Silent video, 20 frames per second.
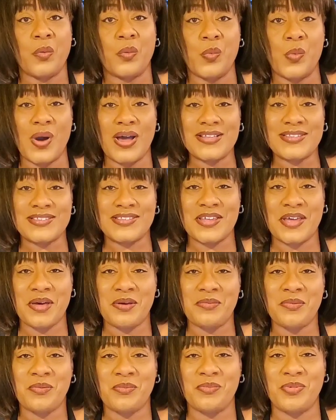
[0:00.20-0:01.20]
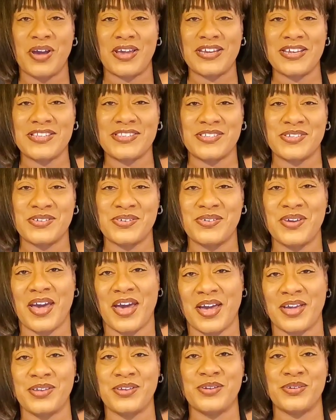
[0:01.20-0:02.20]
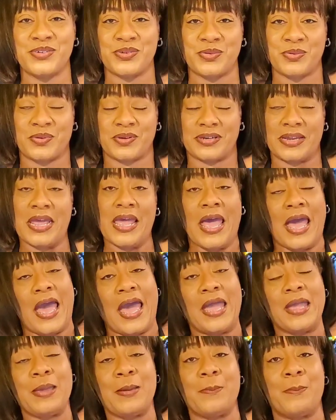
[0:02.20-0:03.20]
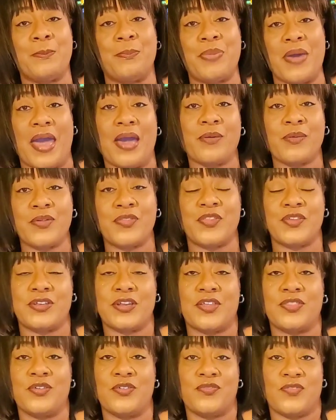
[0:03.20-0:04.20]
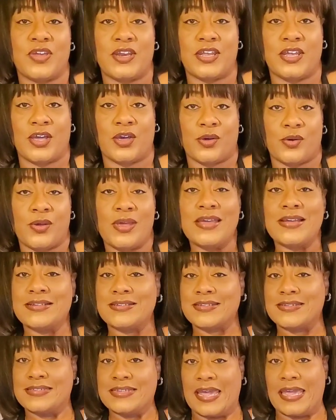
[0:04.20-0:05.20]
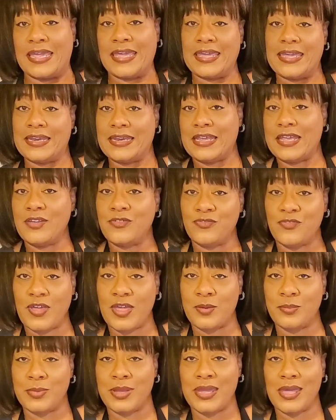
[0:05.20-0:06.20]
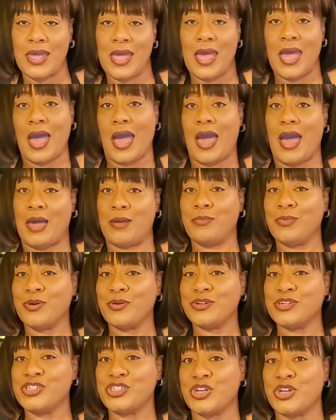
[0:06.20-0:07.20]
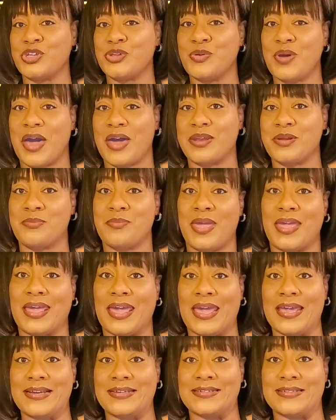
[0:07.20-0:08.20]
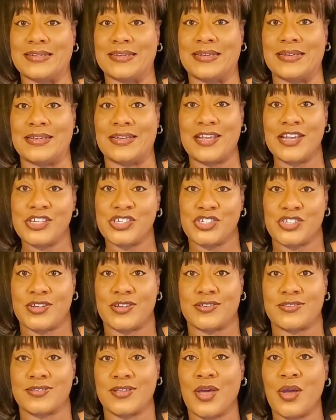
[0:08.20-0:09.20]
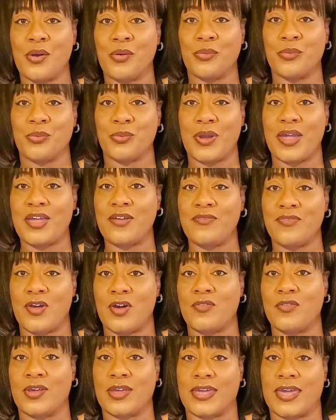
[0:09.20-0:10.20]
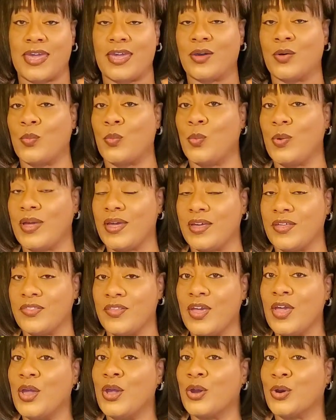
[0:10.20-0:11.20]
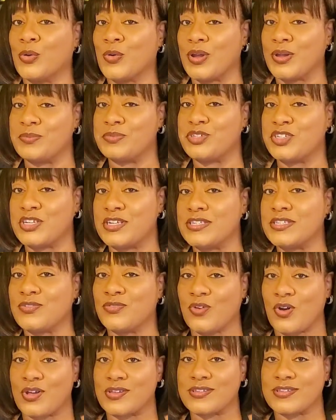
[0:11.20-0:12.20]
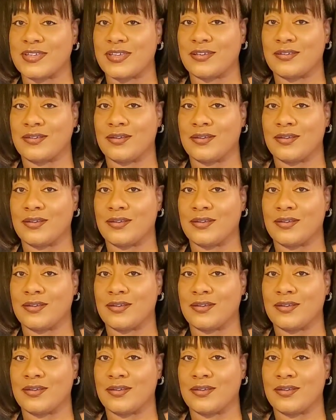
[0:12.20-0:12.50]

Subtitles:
What's up? What it do? How you doing? I am back with another video. Today, EandE family, I'm going to show you how to make a delicious red velvet cake with cream cheese frosting.